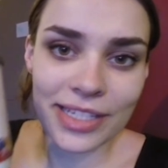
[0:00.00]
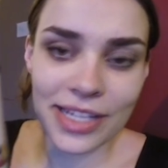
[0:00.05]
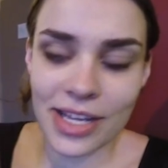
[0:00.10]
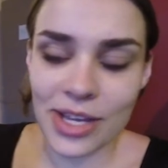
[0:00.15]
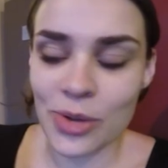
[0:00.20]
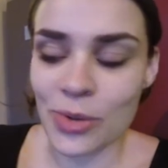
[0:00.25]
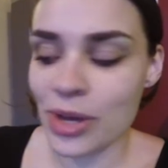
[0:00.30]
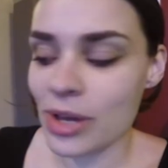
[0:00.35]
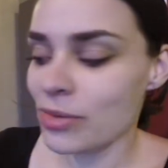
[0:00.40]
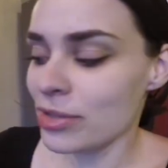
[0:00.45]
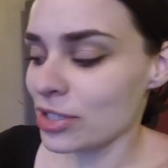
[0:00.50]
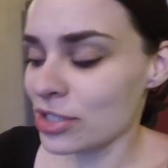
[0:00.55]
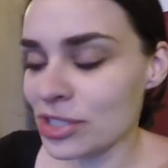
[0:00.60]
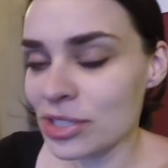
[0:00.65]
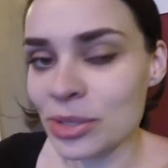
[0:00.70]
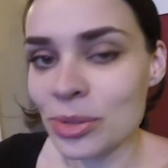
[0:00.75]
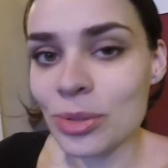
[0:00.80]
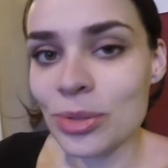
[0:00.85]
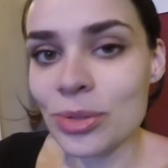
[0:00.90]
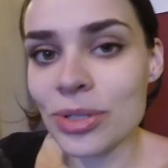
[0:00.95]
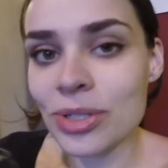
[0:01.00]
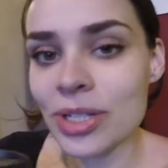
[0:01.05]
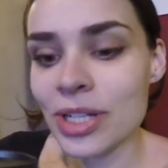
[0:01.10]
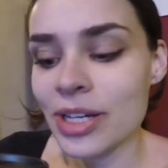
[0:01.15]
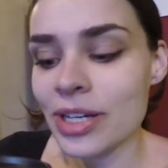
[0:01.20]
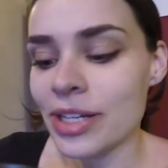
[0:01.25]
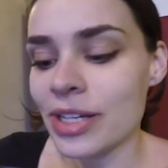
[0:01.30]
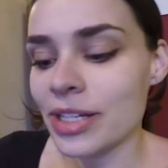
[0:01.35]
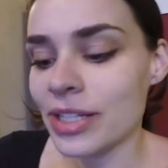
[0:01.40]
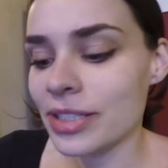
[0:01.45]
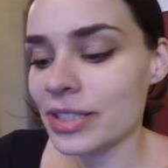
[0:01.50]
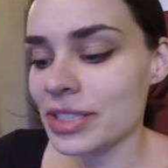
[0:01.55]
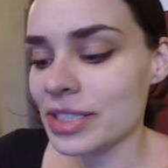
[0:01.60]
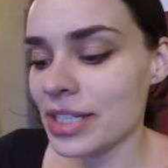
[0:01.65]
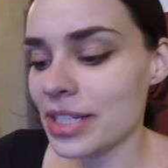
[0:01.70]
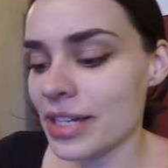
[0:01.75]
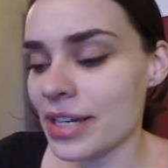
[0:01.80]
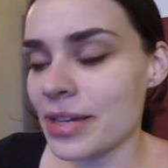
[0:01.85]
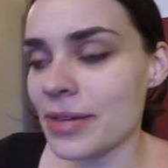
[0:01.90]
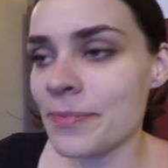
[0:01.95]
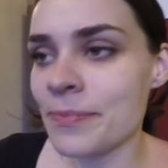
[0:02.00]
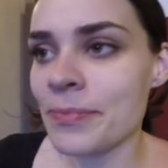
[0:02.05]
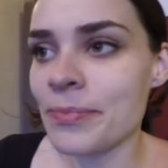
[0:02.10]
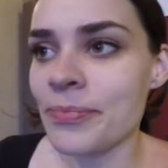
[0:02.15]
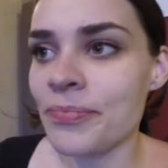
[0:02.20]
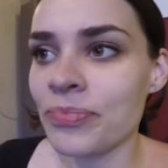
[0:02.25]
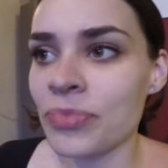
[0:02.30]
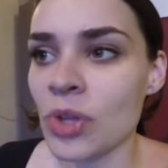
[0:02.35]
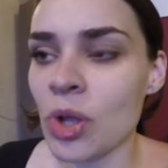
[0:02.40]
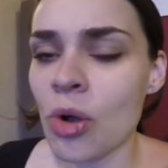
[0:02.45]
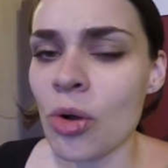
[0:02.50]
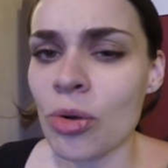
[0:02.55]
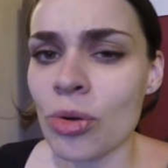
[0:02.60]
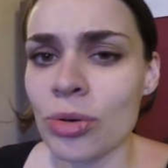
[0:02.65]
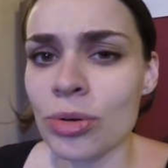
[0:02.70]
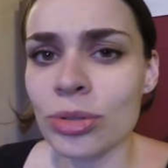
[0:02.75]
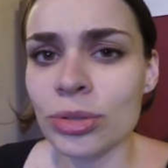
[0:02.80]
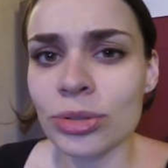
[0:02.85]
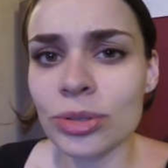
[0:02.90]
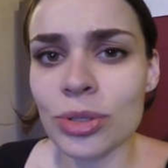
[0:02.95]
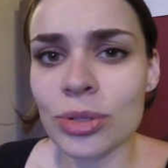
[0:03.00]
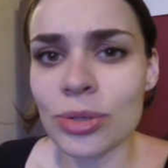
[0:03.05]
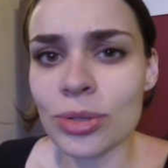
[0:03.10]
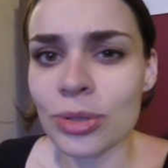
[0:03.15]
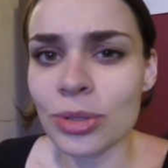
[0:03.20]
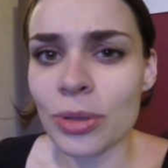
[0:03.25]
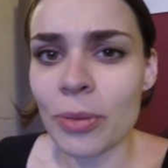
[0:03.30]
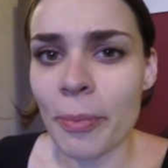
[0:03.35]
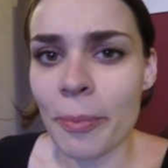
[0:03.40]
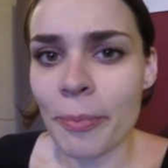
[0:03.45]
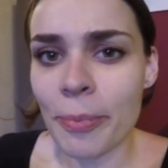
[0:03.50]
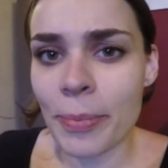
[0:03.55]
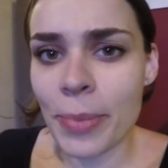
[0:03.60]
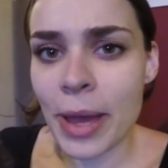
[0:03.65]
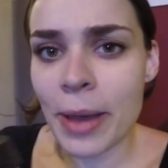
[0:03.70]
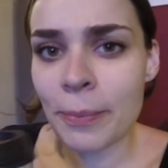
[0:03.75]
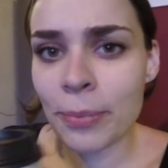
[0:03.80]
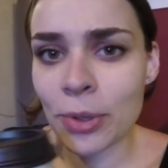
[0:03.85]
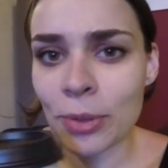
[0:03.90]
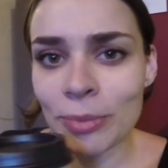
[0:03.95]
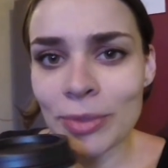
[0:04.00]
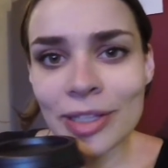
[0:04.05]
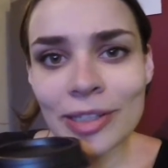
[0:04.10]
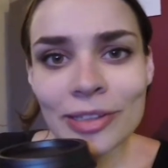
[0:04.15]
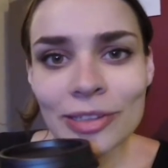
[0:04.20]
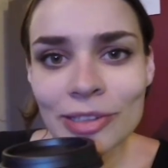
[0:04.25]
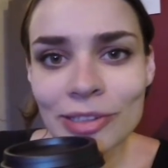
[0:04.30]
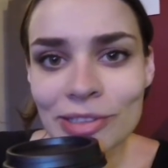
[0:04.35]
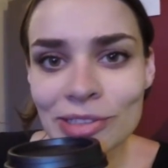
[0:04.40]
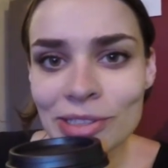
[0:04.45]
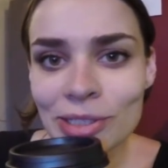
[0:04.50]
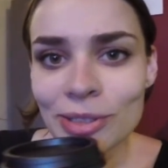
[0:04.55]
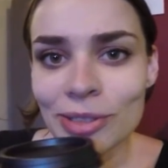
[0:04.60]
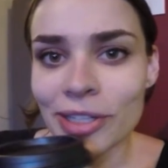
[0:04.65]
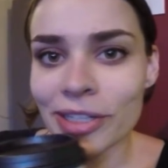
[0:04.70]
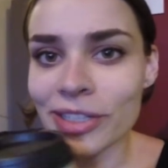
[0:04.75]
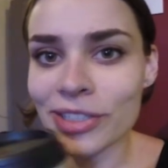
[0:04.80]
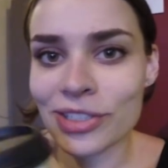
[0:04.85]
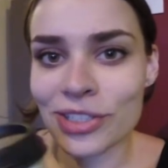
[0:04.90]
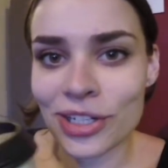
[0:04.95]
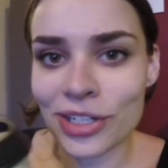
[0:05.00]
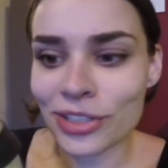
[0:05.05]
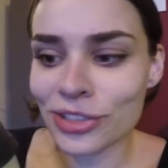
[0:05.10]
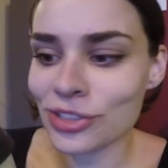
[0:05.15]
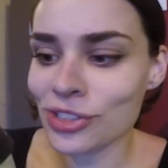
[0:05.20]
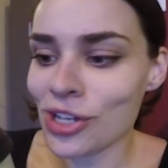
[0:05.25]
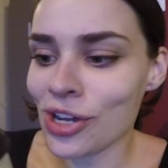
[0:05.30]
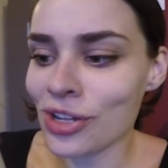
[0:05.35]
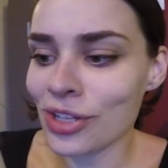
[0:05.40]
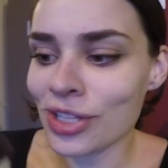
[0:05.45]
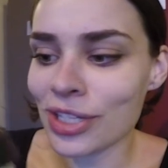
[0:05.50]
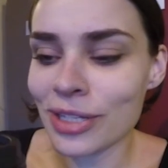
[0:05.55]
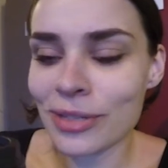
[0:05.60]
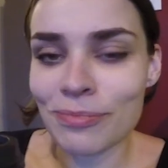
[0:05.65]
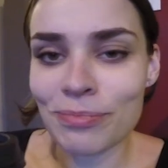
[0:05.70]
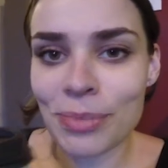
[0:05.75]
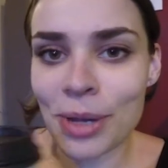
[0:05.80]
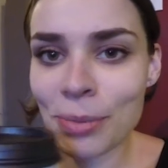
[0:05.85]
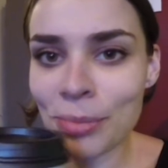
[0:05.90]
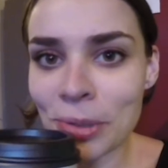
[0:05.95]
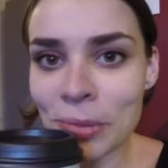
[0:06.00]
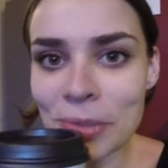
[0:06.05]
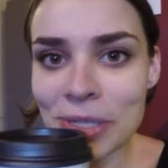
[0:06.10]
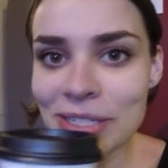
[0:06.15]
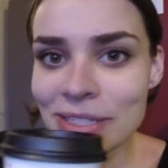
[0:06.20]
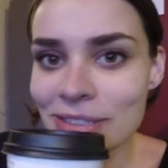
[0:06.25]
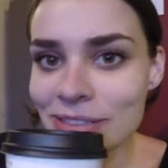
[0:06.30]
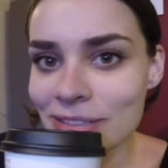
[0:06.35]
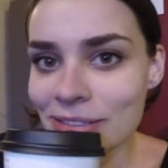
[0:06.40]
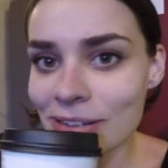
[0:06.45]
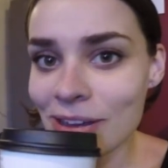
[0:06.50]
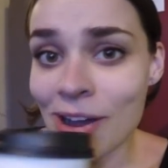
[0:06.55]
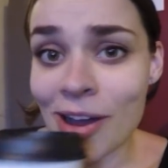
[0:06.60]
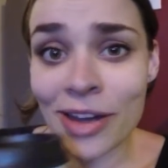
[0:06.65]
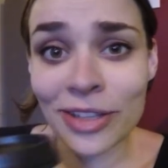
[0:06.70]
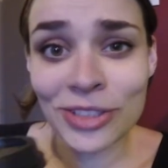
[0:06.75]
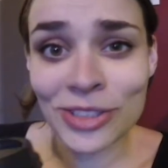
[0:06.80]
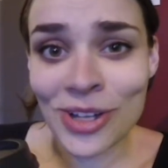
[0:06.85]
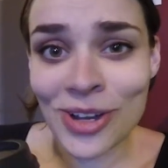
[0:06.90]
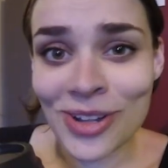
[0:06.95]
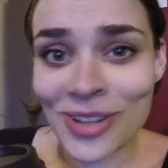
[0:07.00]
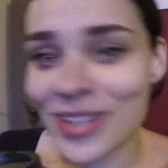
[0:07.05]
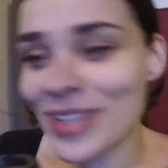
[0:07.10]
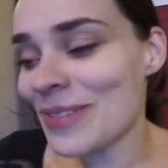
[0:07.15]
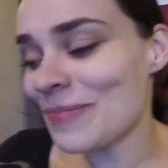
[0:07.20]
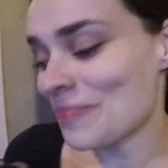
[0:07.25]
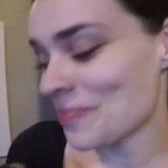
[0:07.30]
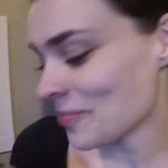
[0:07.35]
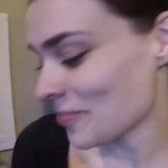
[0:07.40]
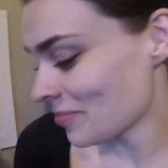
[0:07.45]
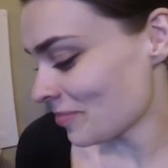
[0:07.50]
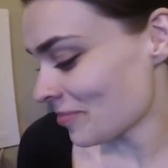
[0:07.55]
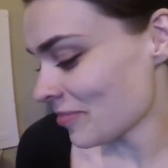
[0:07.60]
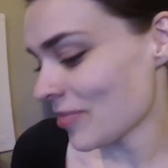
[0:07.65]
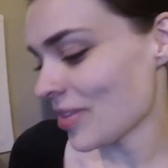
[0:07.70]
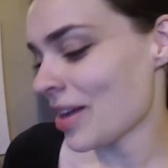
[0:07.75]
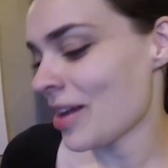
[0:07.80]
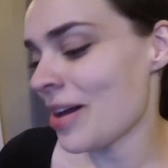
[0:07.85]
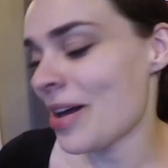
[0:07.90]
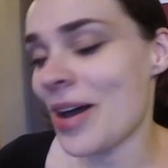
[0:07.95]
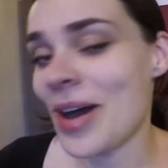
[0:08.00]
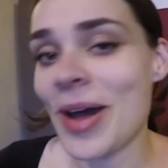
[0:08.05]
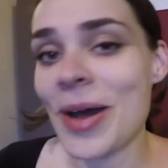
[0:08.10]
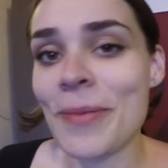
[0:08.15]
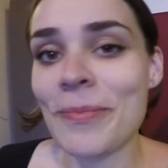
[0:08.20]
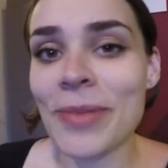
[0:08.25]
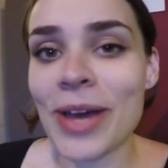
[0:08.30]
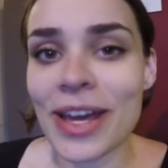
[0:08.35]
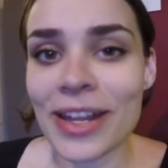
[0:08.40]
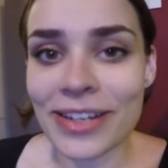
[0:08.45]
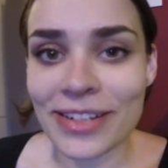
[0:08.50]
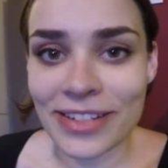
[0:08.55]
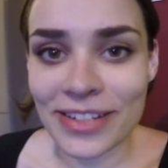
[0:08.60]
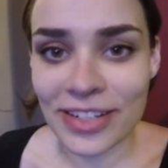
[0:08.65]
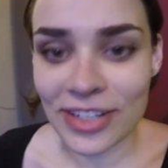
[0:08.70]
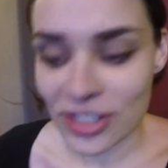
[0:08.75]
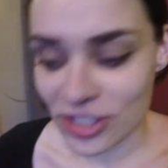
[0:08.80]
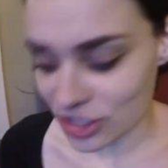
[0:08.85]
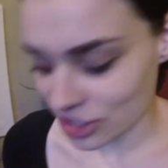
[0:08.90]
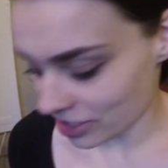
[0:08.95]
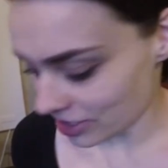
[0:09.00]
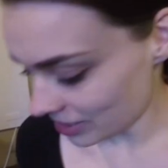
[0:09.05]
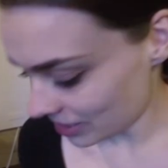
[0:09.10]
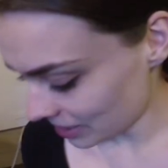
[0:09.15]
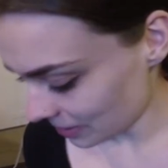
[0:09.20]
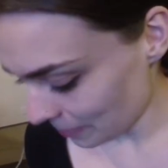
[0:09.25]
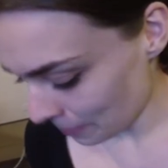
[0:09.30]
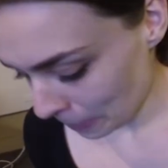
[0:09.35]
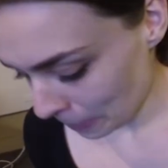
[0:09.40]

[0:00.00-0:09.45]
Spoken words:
a takeaway, which is cool. It's a old gold peppermint, so like a dark chocolate peppermint hot chocolate. Delicious.